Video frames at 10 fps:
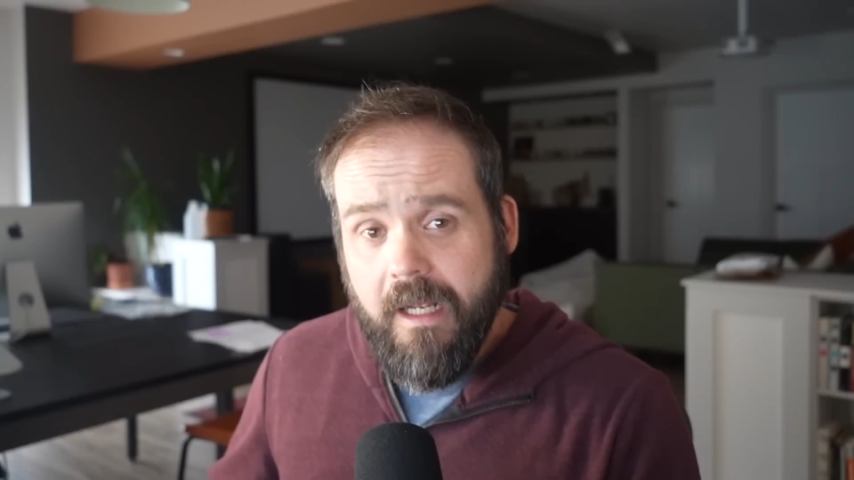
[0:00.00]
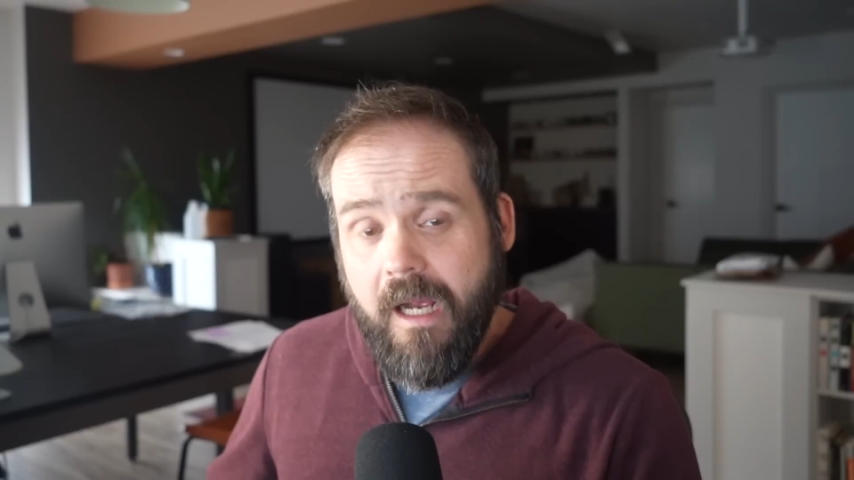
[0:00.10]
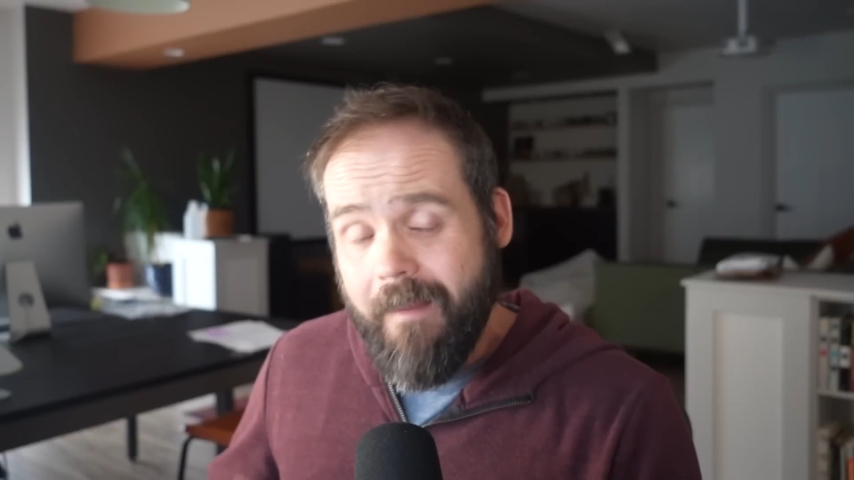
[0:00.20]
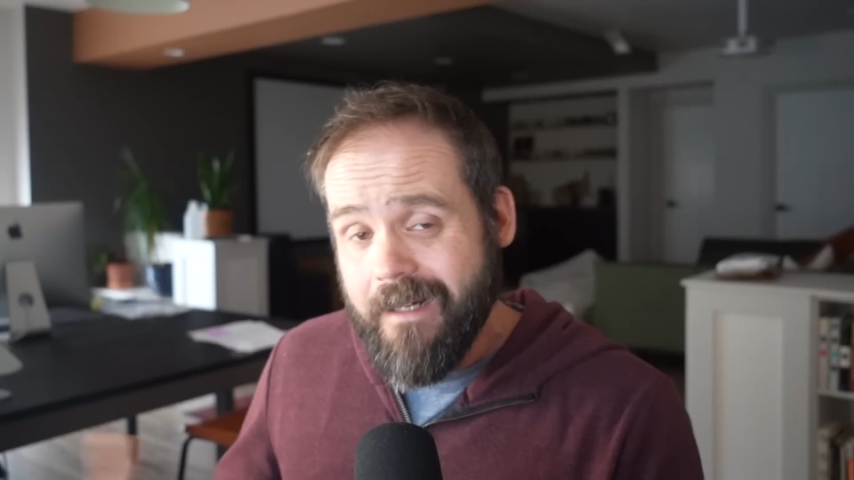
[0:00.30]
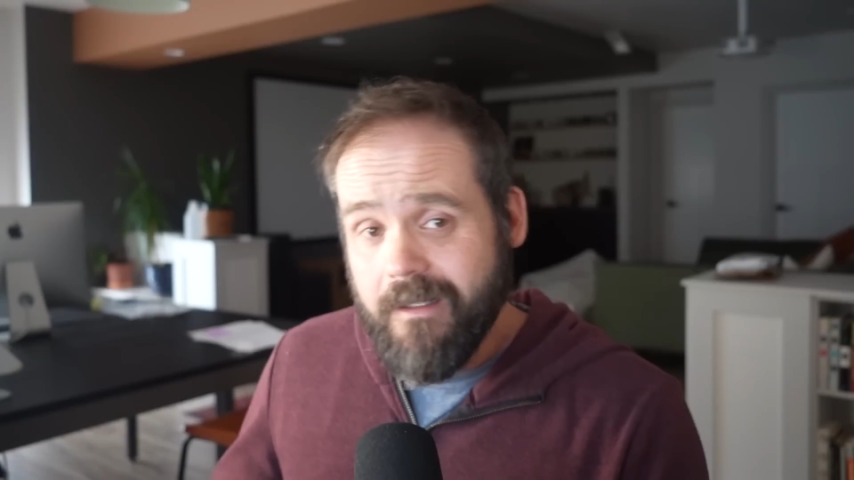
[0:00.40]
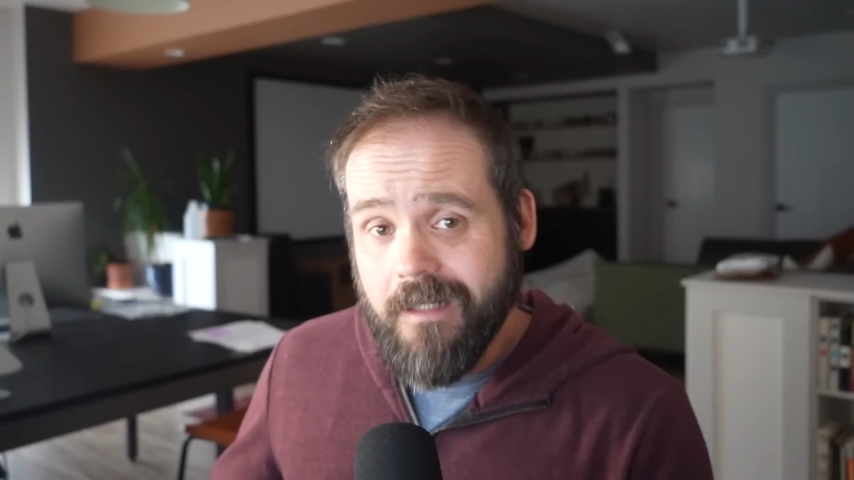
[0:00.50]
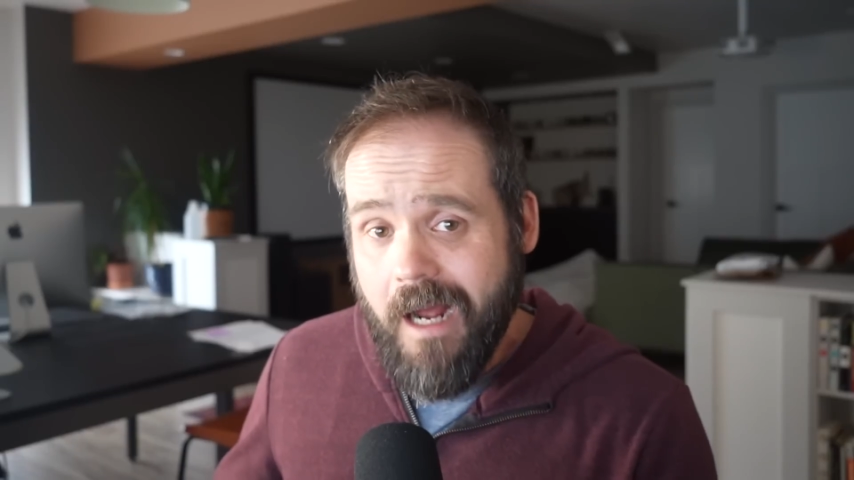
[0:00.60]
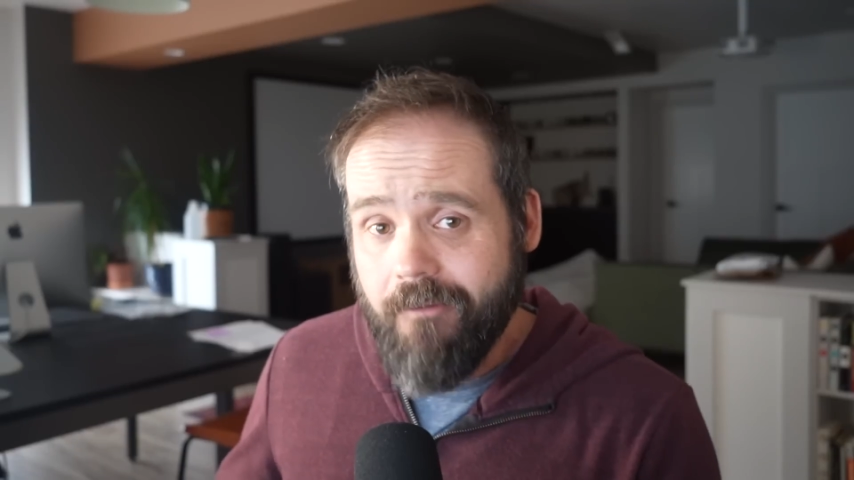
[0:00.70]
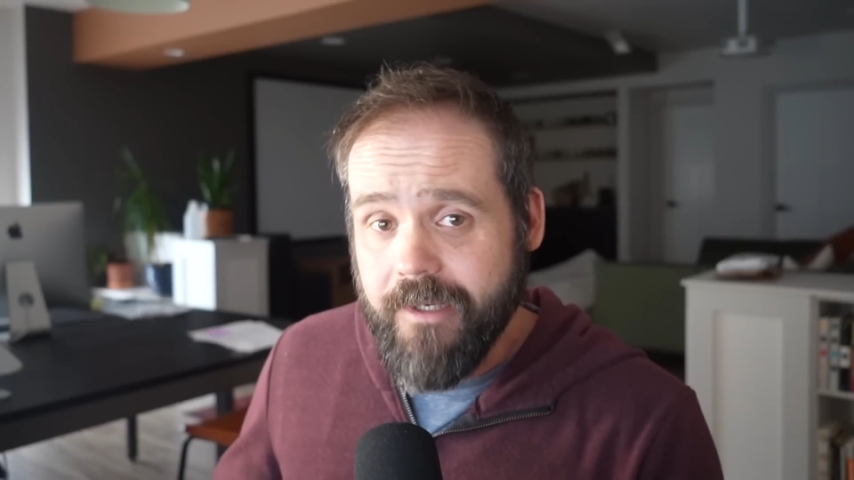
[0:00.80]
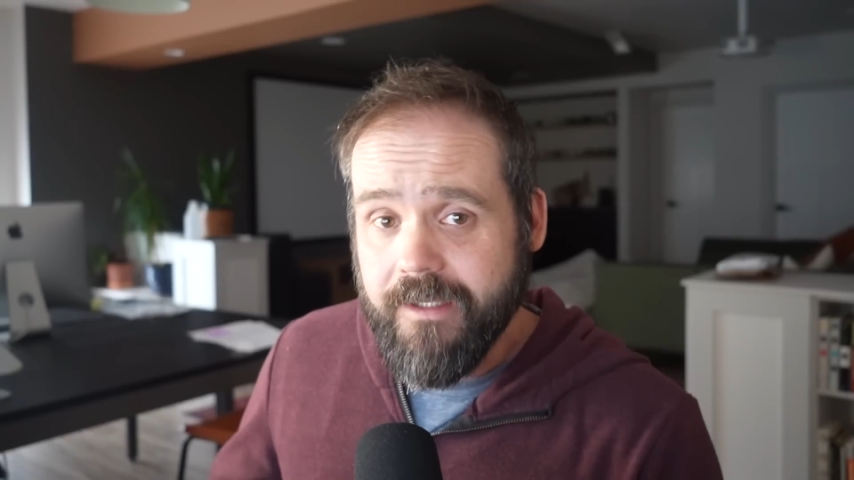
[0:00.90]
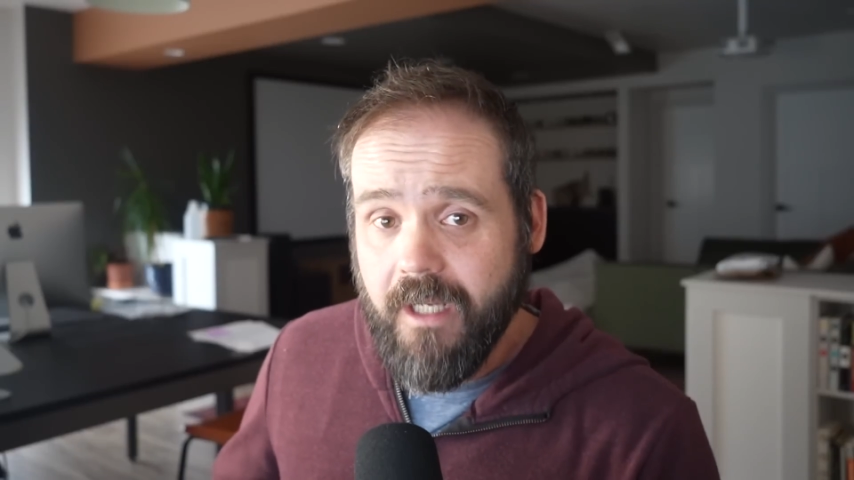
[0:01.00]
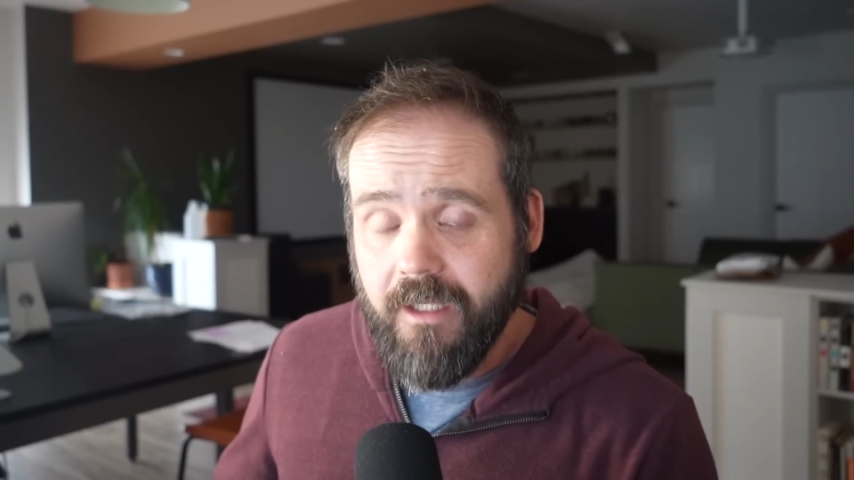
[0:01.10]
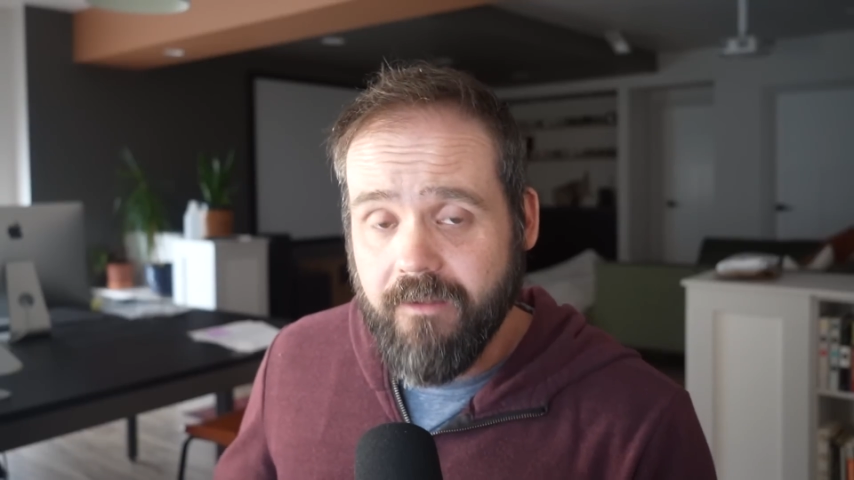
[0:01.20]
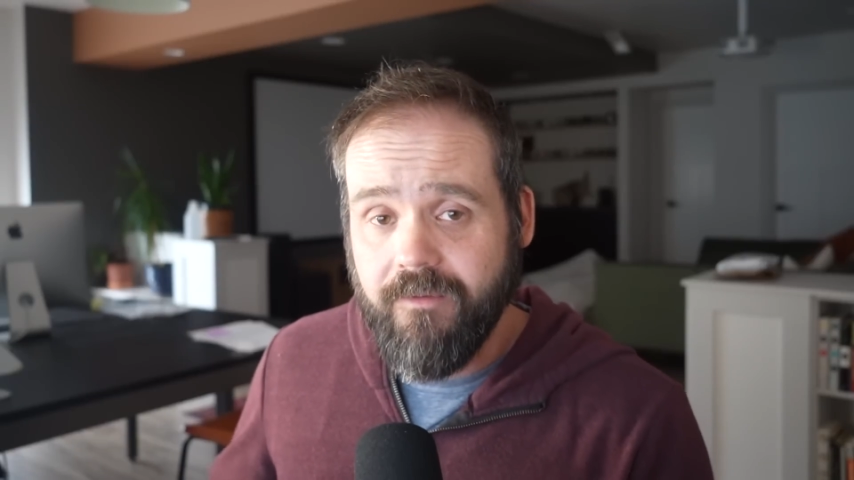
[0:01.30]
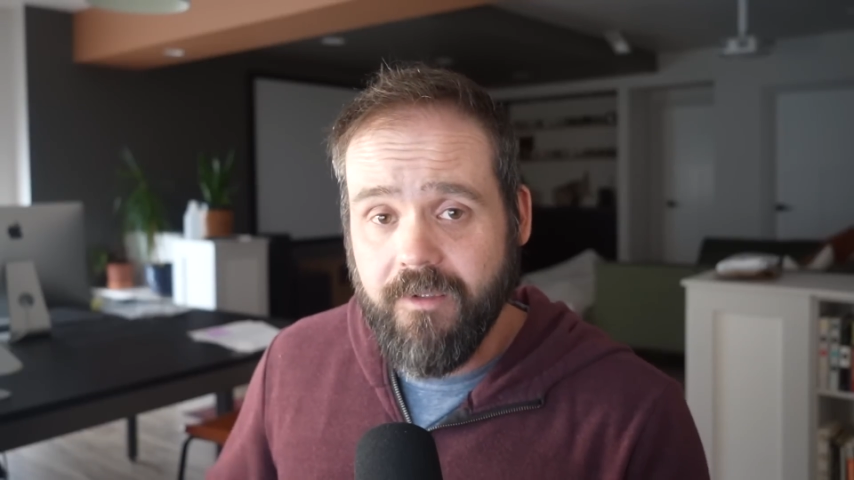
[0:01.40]
I'm actually not
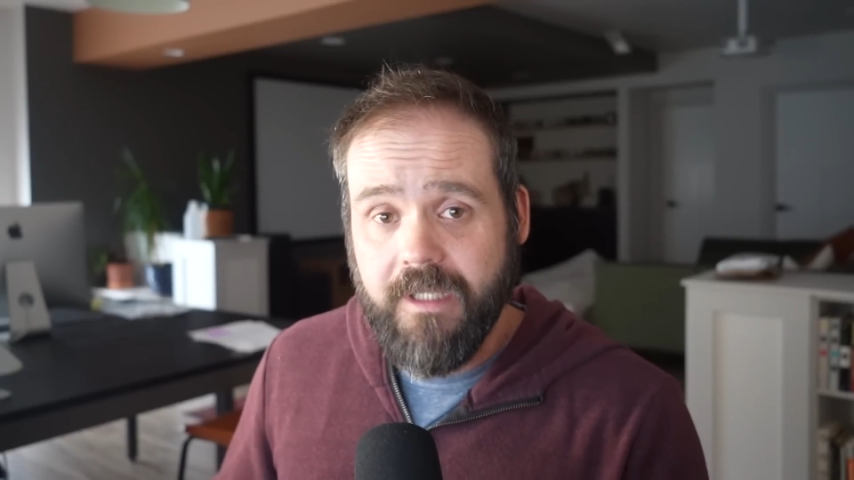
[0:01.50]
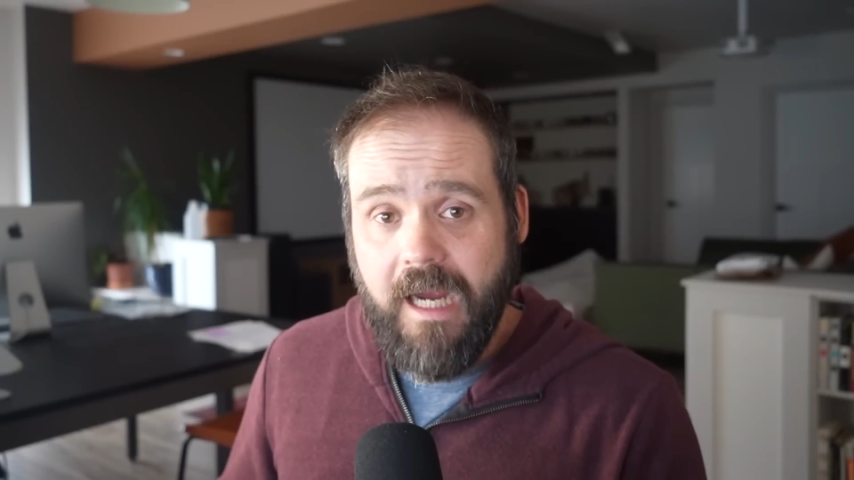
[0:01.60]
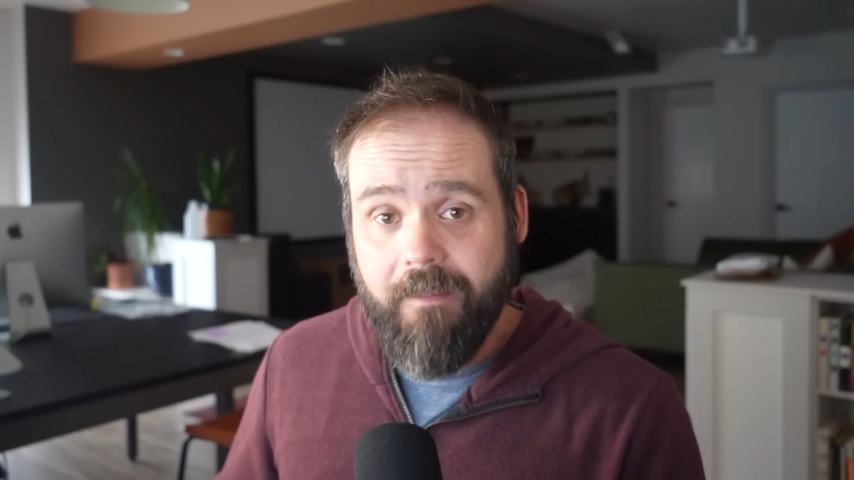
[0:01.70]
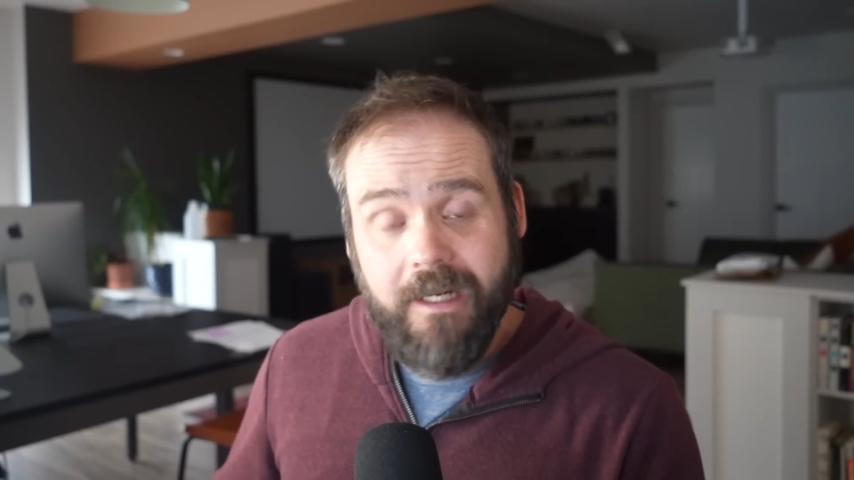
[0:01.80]
reselling full-time.